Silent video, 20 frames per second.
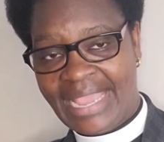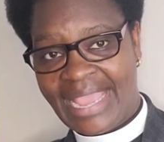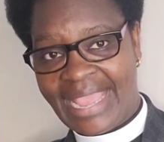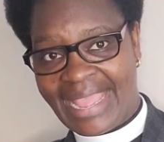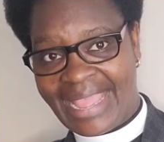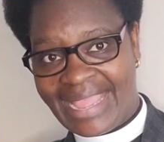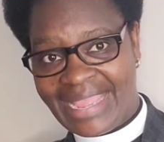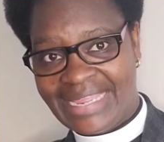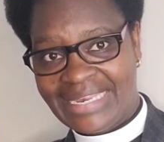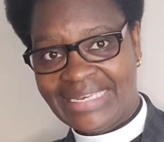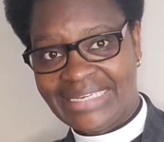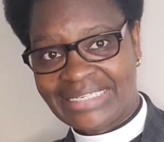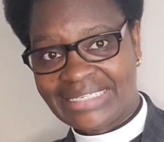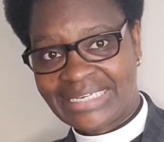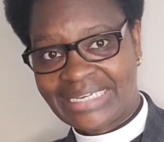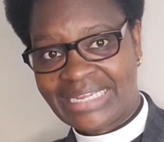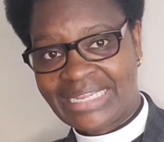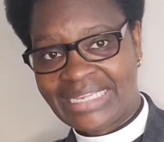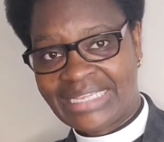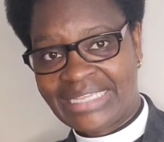And
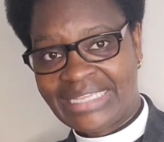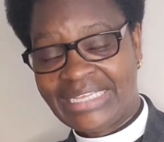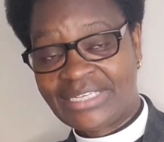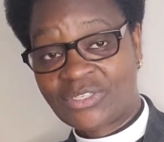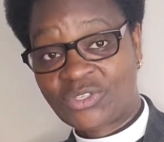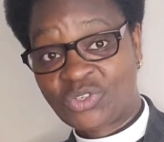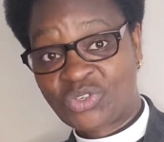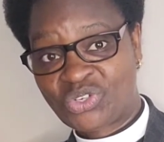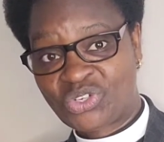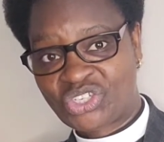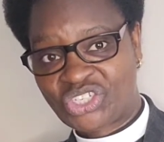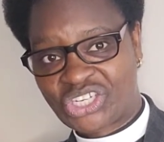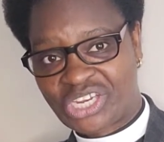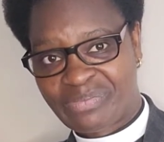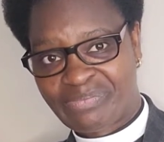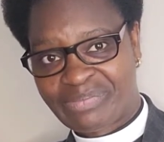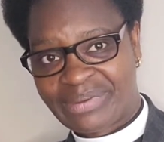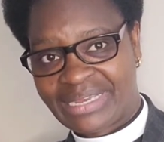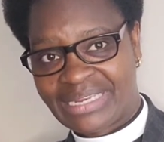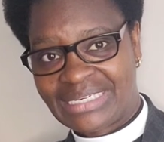this true
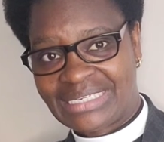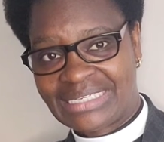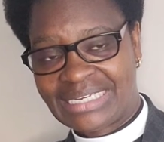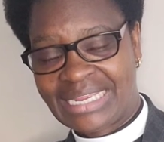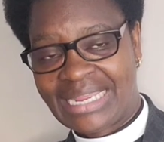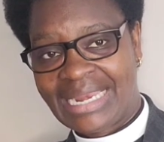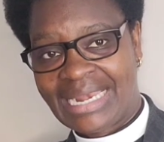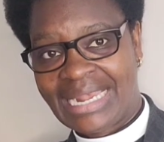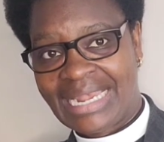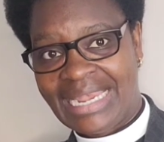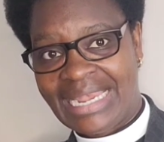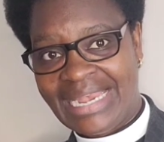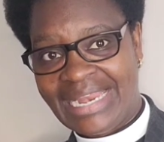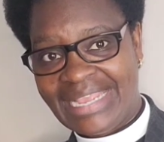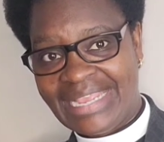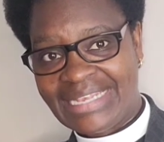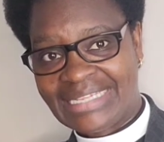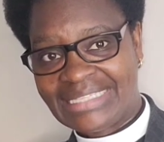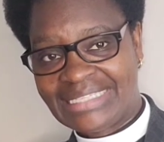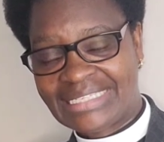shepherd
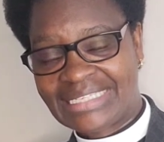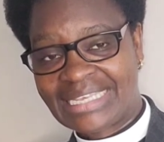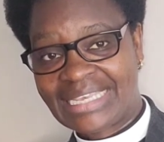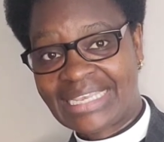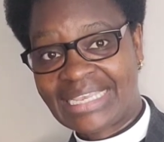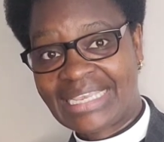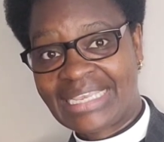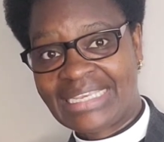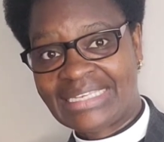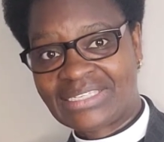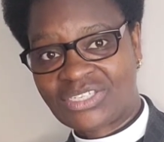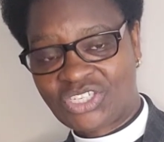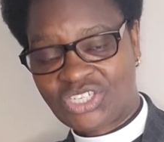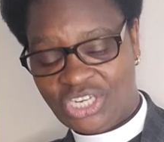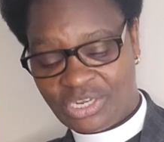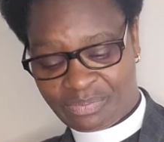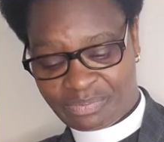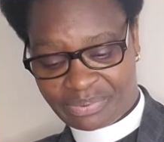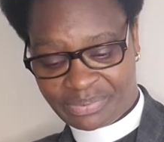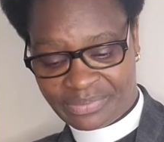leads his
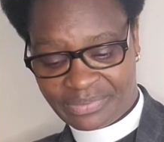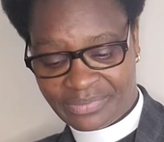sheep.